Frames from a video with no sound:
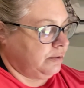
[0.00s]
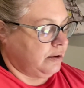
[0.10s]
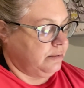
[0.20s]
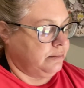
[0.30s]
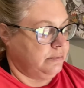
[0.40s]

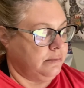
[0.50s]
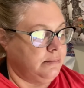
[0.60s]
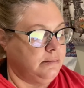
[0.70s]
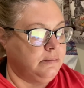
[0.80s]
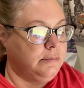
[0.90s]
on
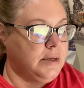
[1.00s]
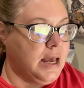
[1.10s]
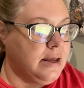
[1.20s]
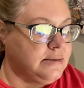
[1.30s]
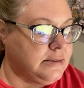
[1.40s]

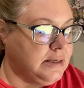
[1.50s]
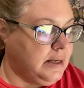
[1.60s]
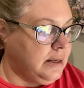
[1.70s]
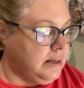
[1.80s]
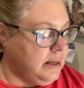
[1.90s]

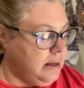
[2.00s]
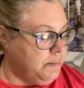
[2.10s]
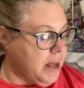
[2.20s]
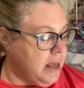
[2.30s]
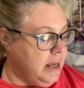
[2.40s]
Etsy and
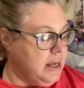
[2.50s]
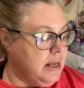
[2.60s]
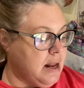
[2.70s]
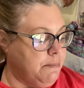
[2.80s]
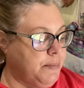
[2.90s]
eBay,
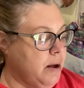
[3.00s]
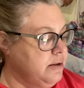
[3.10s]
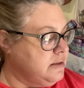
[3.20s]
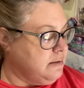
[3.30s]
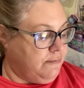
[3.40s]
and I
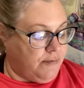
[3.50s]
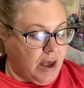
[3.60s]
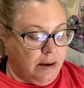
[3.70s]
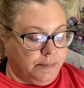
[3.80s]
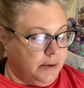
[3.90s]
bought some
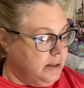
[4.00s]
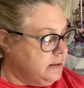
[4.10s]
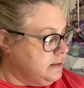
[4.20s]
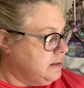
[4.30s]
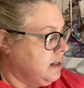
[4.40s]

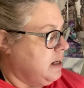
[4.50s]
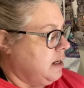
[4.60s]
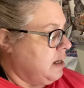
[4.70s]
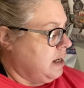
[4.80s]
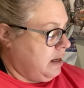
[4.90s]
fabrics.
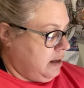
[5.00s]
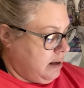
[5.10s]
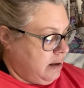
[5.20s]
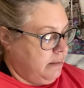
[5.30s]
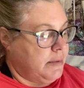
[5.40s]

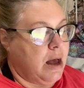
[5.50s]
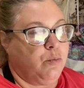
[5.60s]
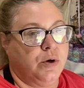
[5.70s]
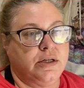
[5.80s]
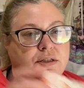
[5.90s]
I
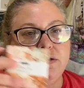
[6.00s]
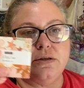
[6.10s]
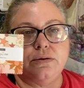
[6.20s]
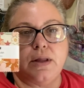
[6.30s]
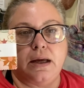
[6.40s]
wanted to
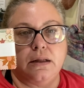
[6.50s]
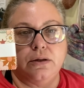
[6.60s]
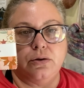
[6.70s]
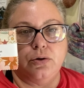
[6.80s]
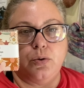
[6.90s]
do like a
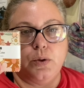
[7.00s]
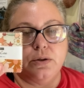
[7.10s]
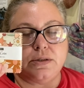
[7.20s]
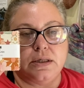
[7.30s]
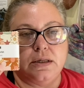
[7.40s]
little
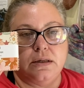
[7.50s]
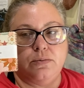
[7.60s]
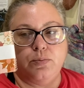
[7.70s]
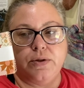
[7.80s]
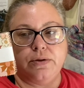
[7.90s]
quilted
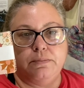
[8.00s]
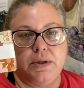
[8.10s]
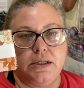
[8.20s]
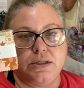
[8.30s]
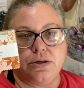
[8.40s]
with a
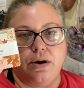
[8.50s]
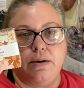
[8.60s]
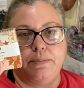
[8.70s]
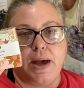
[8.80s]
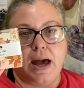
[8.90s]
mini
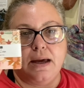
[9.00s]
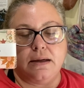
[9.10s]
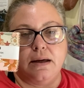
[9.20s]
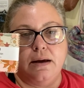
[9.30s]
charm pack